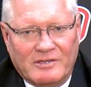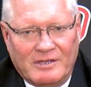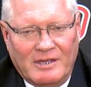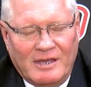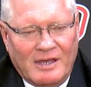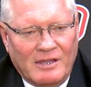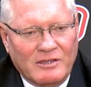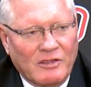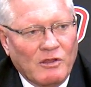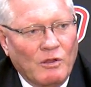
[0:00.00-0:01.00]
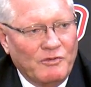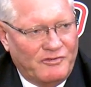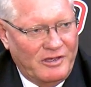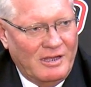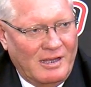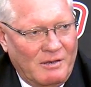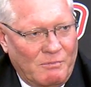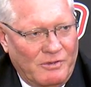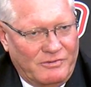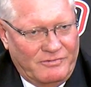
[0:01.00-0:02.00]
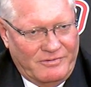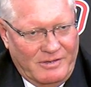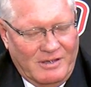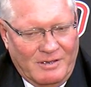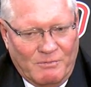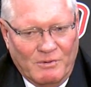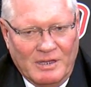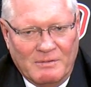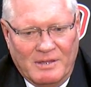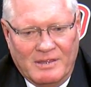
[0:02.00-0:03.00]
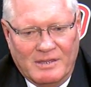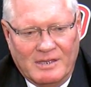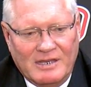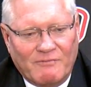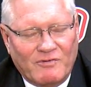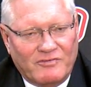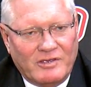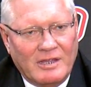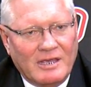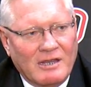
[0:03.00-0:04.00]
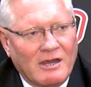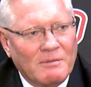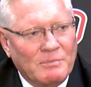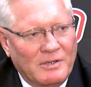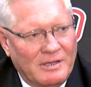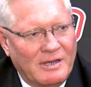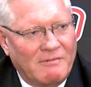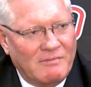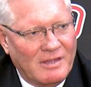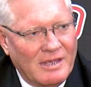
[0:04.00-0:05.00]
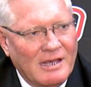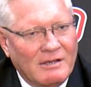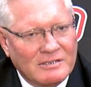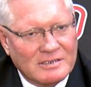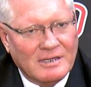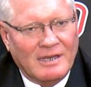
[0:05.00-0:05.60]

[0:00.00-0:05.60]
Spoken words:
The low ceiling was really the difference, I think, in our building and everything else.